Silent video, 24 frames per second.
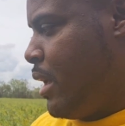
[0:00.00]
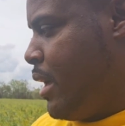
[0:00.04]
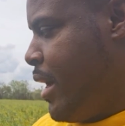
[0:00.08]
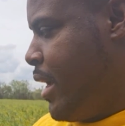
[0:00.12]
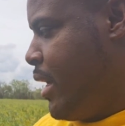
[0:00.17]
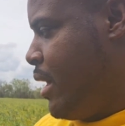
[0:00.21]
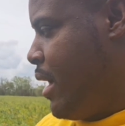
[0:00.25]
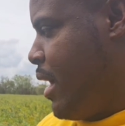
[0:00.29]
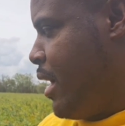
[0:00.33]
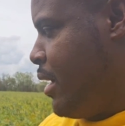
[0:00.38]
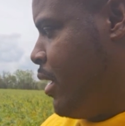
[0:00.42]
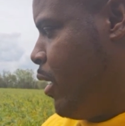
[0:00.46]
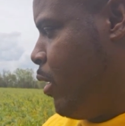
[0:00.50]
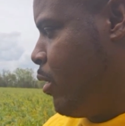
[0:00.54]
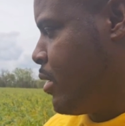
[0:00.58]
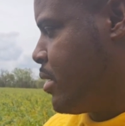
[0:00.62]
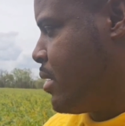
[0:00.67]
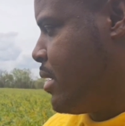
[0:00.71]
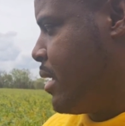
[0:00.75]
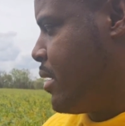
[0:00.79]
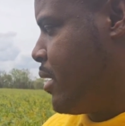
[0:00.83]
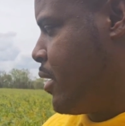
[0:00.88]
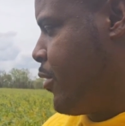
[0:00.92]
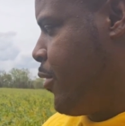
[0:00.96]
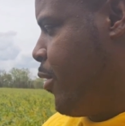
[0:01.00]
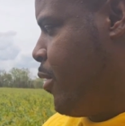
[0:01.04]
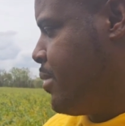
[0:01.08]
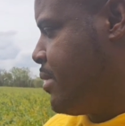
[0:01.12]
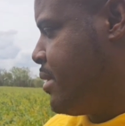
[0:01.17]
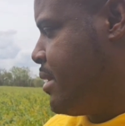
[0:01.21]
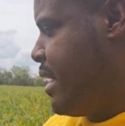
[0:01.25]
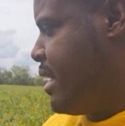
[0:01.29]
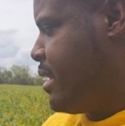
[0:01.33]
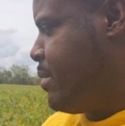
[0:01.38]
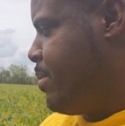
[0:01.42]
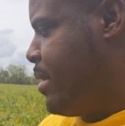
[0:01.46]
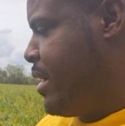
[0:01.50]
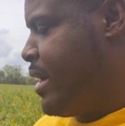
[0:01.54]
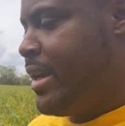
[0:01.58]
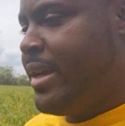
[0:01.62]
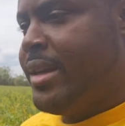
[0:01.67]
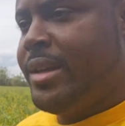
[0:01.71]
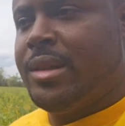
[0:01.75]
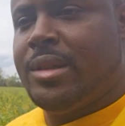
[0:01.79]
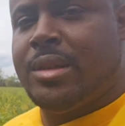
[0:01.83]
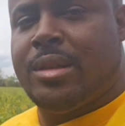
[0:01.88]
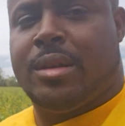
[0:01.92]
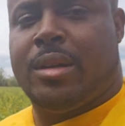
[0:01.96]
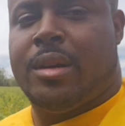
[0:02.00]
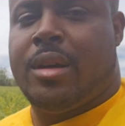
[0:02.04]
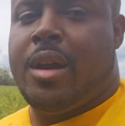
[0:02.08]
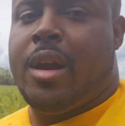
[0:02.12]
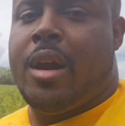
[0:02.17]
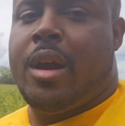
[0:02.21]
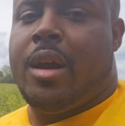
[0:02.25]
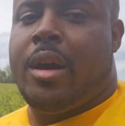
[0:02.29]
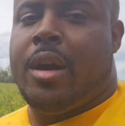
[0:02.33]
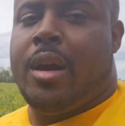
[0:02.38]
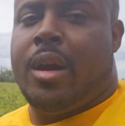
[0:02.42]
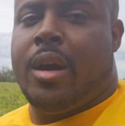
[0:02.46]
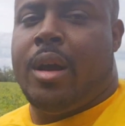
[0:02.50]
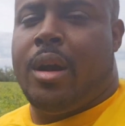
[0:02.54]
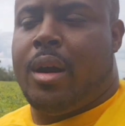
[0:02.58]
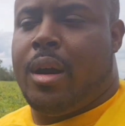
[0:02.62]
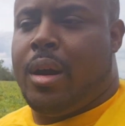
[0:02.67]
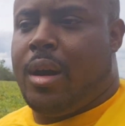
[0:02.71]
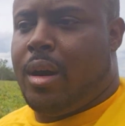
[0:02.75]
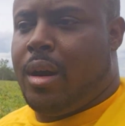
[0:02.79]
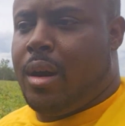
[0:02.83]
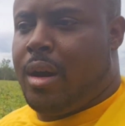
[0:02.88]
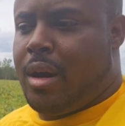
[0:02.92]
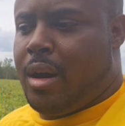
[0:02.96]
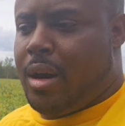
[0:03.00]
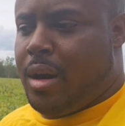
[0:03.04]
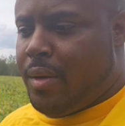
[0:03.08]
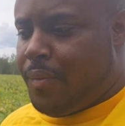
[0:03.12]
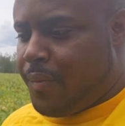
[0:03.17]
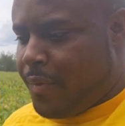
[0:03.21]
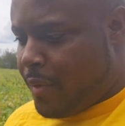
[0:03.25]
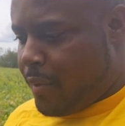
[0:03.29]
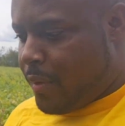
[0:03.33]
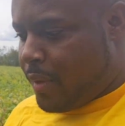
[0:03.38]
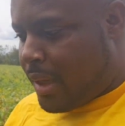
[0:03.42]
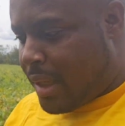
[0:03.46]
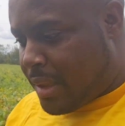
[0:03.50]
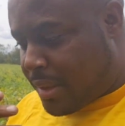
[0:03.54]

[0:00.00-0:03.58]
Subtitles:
And I noticed that the group 6 beans, when